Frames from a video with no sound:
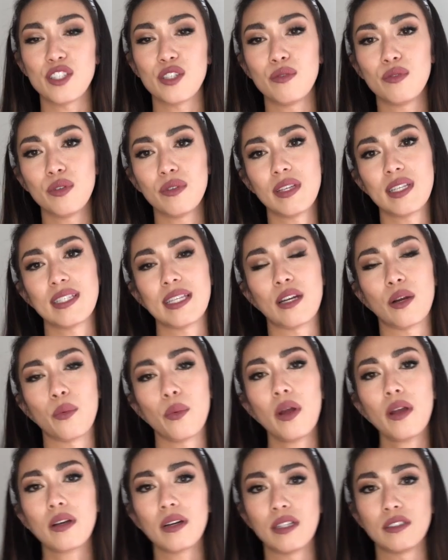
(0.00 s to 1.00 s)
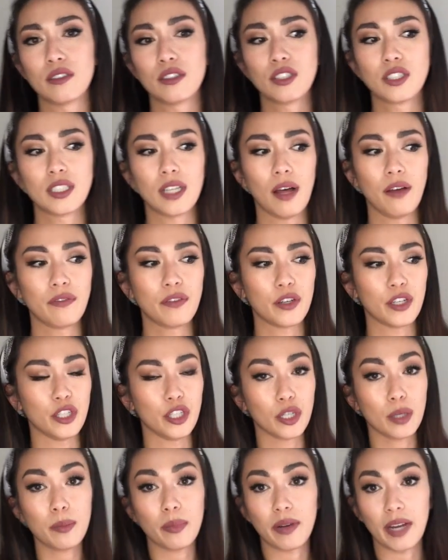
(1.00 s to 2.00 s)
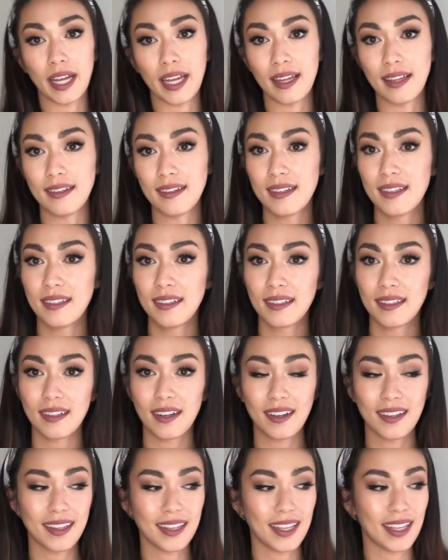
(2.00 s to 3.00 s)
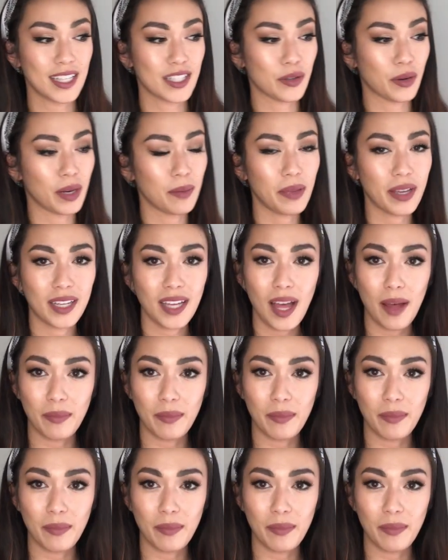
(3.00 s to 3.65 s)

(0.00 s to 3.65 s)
you do this inner work on yourself, your brand is going to pick up.